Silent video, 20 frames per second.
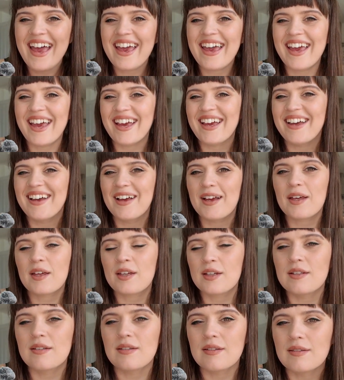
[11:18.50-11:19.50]
it
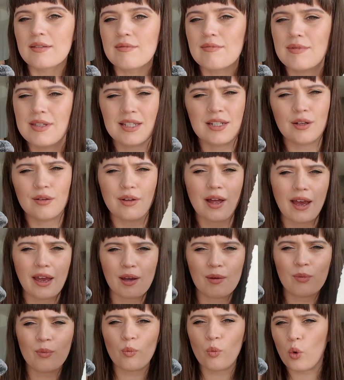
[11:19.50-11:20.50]
can still
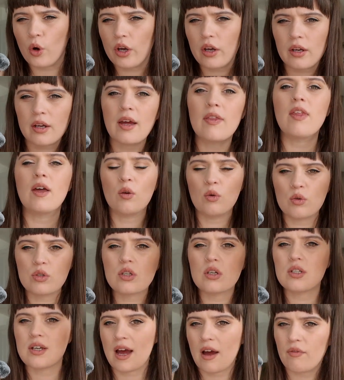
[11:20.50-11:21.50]
like work, and then
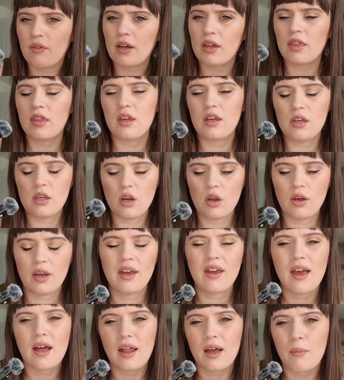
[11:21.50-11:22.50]
also to have like the, you know, you
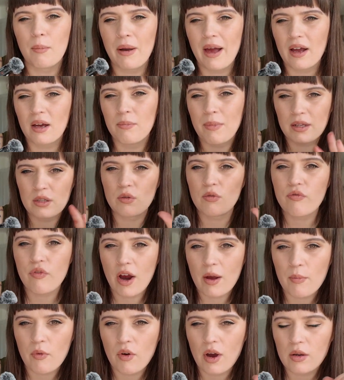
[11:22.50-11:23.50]
can get like a black metal
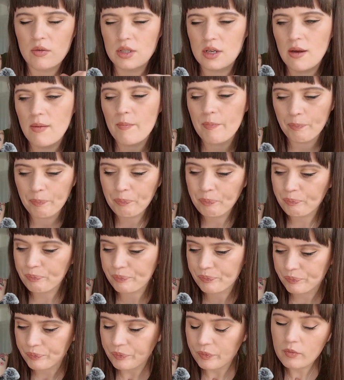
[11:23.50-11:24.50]
frame around it.
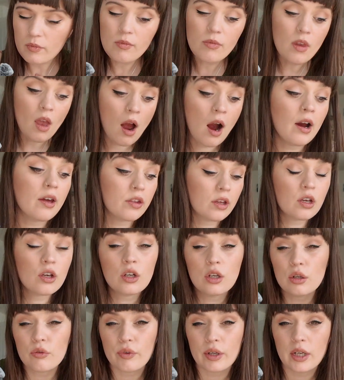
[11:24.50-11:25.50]
I think
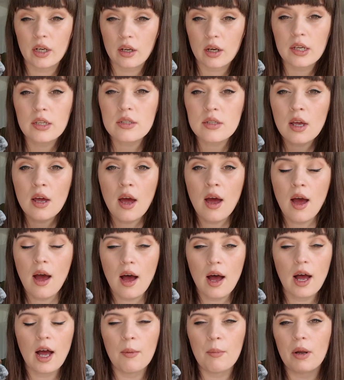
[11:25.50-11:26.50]
could look really nice,
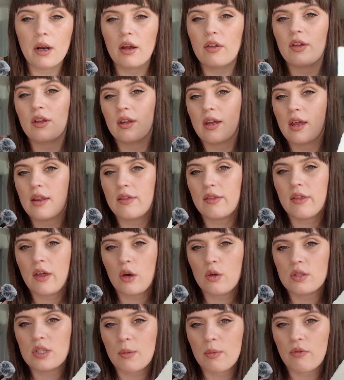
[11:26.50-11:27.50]
and I think that
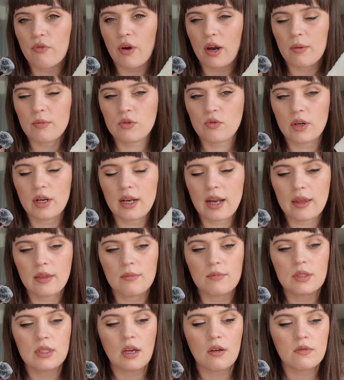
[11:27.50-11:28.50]
those type of frames really lend
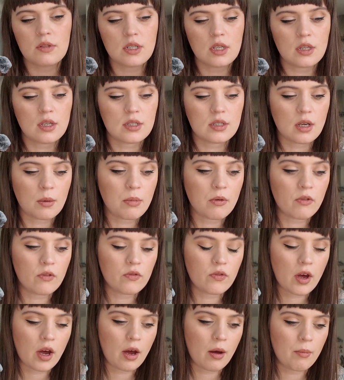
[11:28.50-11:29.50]
themselves to this type
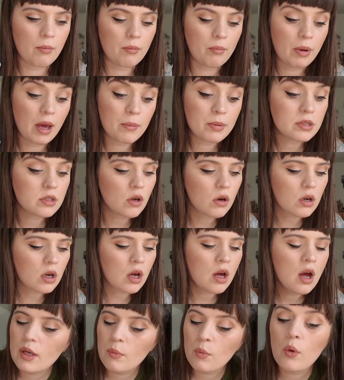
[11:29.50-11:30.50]
of paper stock.
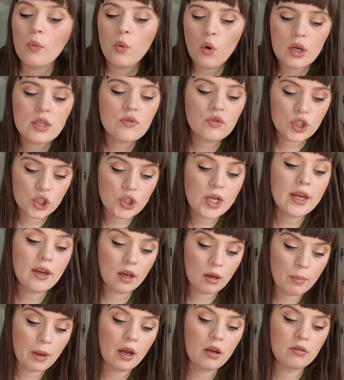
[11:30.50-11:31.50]
What is
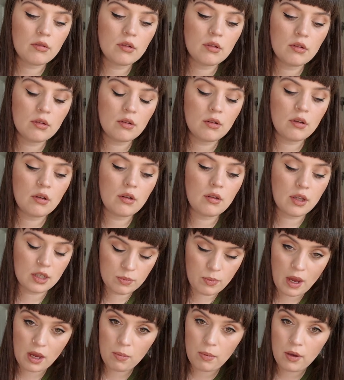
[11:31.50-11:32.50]
frustrating about this
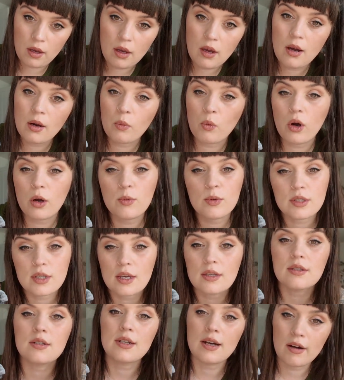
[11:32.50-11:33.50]
paper, and what I would say
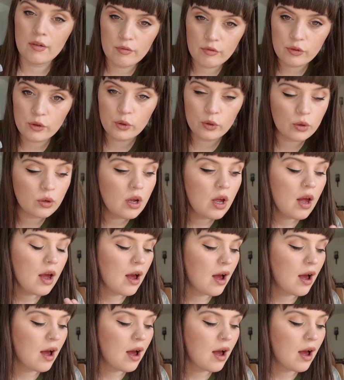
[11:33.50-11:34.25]
is a downfall,